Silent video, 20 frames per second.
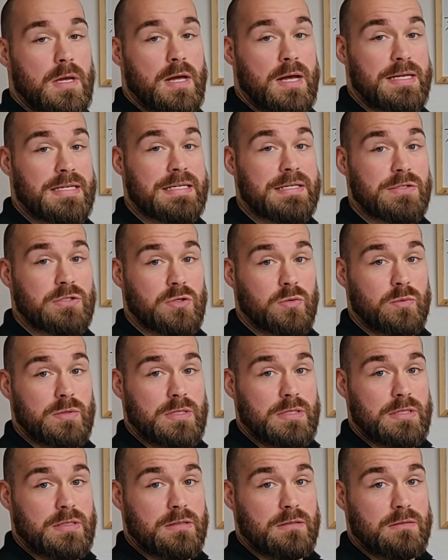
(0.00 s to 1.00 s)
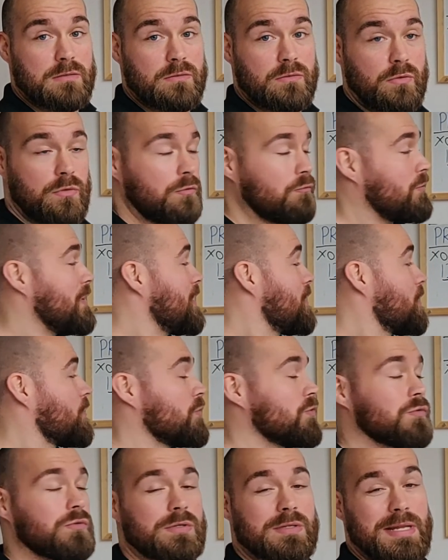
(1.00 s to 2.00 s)
I need to eat
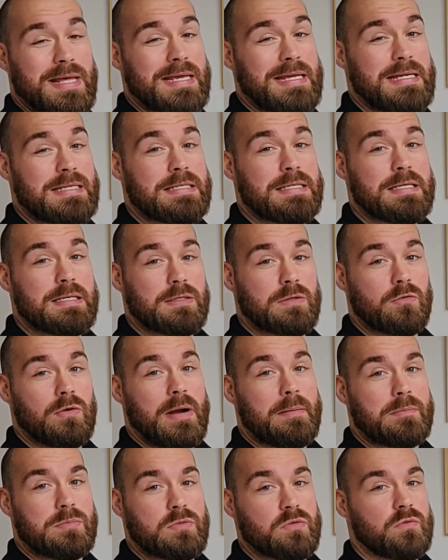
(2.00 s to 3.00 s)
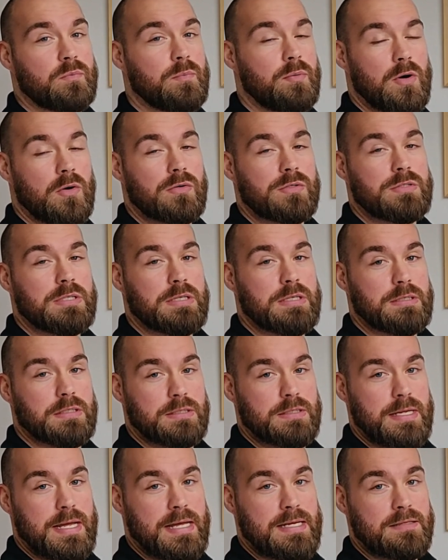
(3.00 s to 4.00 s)
318 grams of protein a
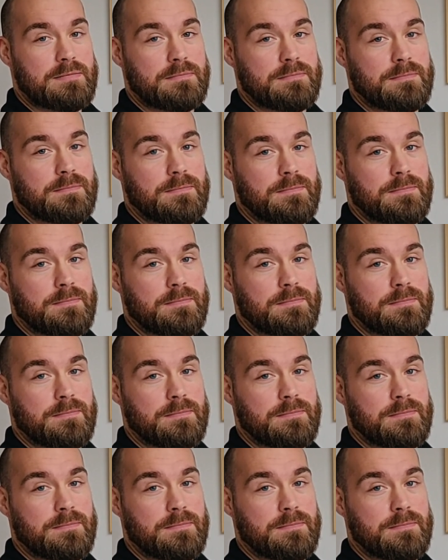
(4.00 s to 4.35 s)
day